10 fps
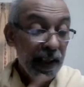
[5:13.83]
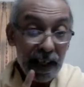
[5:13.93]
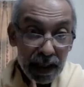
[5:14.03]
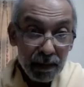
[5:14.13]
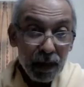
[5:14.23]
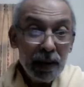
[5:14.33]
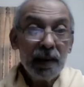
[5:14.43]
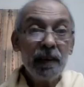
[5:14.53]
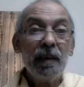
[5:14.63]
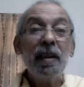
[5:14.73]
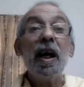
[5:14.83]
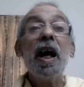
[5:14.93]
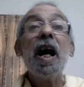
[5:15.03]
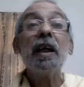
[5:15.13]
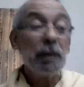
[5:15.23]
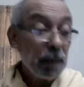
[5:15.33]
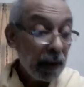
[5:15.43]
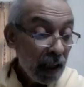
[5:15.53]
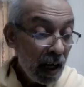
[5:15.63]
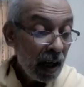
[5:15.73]
Eva
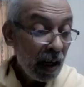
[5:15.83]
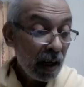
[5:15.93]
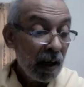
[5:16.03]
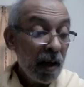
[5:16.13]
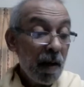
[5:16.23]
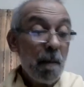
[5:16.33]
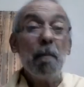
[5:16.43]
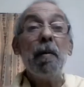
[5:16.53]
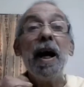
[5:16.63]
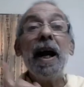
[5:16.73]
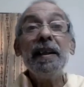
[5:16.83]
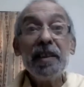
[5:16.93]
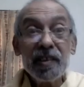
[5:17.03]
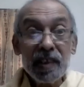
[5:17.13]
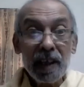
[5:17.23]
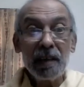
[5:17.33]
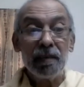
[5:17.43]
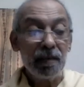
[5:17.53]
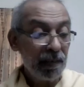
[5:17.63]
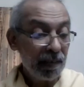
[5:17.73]
Atmana, by the self.
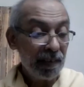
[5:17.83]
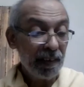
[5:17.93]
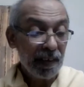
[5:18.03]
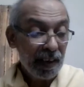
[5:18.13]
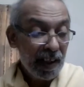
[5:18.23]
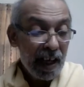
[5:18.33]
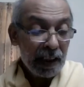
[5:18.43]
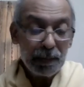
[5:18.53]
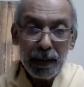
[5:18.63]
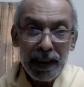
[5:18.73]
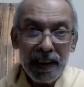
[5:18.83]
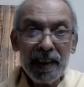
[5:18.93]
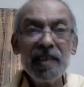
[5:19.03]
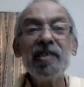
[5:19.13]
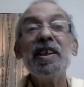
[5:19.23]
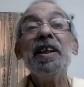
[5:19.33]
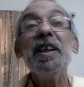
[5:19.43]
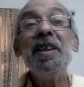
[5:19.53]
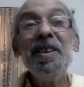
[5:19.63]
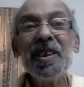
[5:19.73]
Atmani is
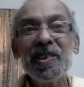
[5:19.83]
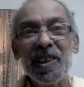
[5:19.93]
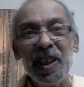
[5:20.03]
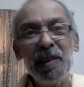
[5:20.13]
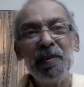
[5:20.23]
in the self.